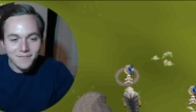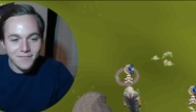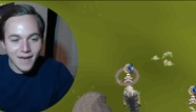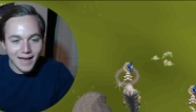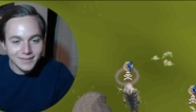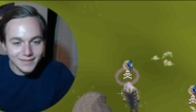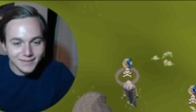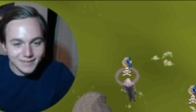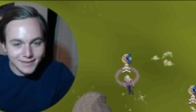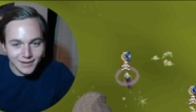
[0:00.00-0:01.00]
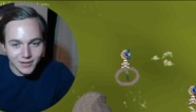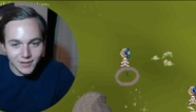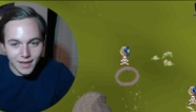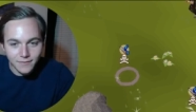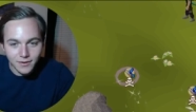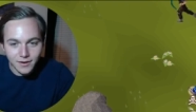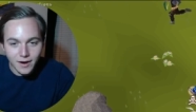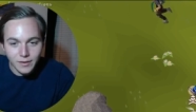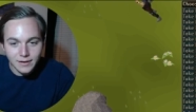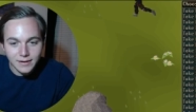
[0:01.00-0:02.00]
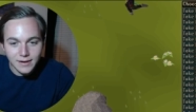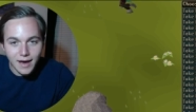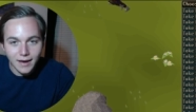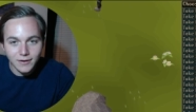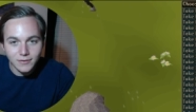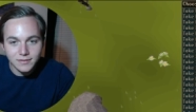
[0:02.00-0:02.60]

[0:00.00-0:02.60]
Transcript: fastest kill ever, and we get an iron